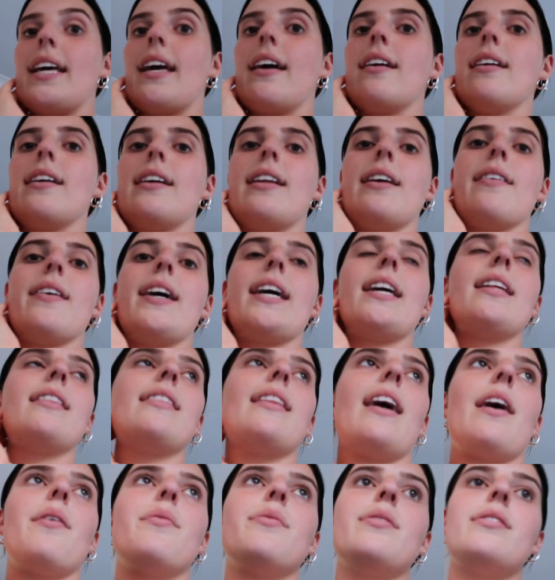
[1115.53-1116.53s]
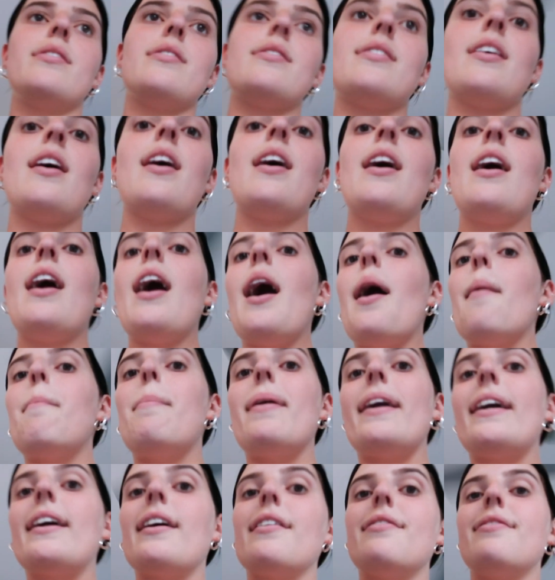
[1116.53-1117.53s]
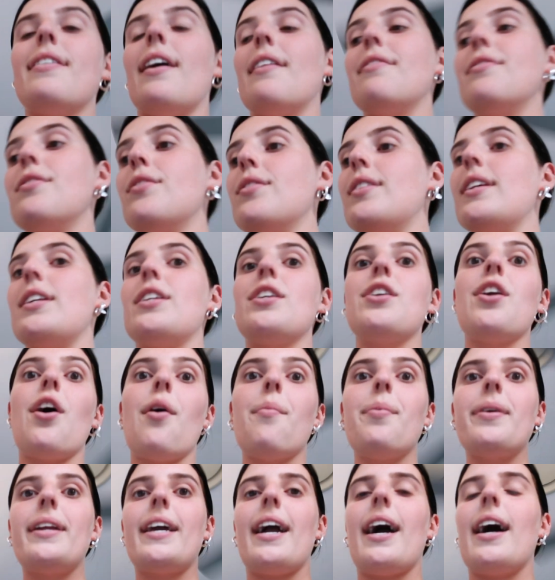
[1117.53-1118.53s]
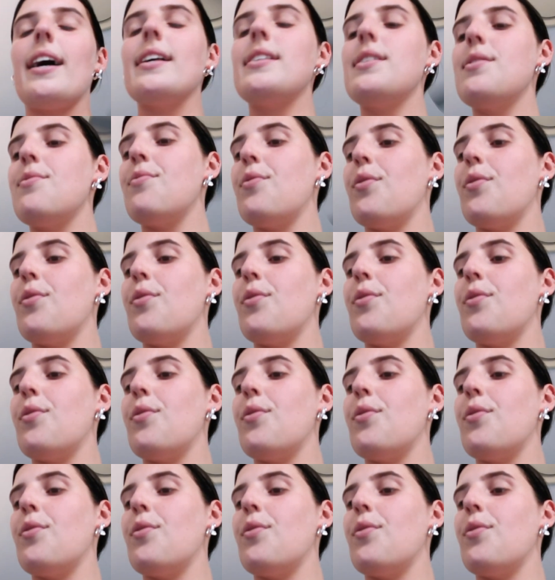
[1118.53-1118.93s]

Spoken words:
yeah, anyway, that was a big kerfuffle that nobody asked